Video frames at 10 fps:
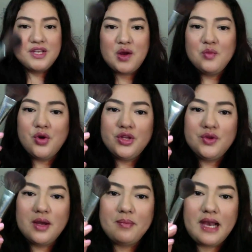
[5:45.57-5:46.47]
Now I'm going
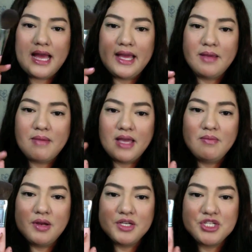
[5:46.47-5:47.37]
to apply my
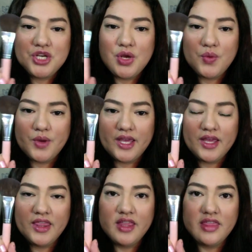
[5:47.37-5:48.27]
blush
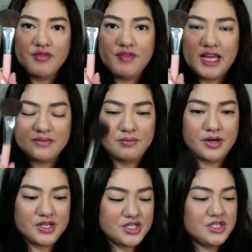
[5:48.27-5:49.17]
with the flat
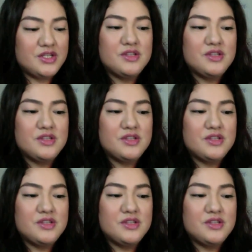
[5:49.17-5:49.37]
brush.